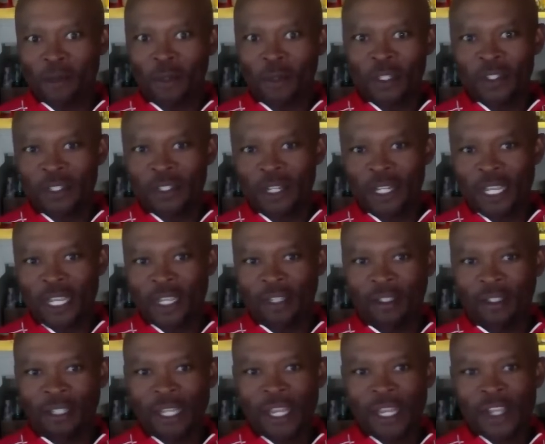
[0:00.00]
What's the deal?
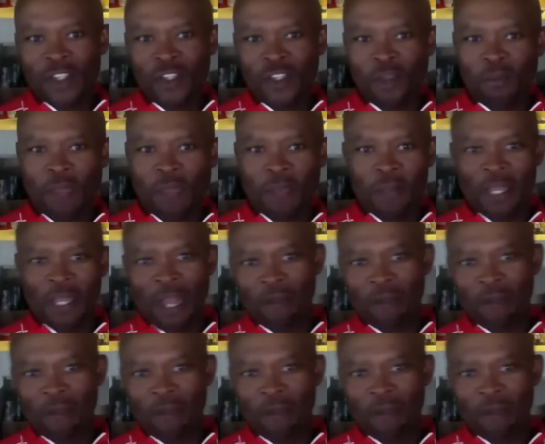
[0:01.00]
So maybe that